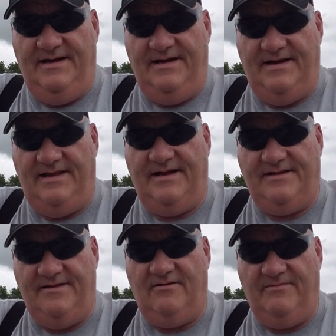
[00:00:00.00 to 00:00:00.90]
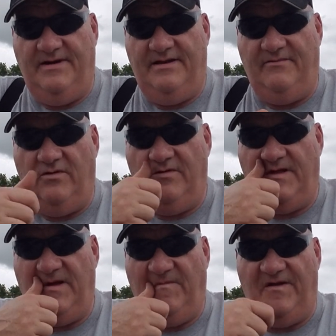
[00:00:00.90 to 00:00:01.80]
I'd like to talk about it more than
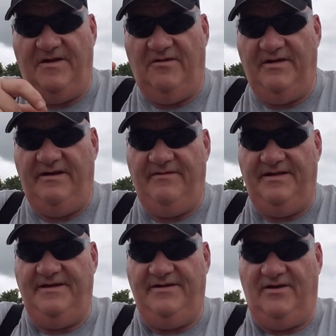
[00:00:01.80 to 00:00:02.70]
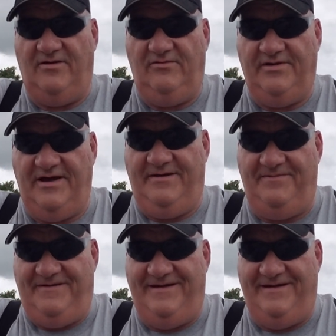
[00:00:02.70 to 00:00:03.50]
that, but I don't have anything to hold up.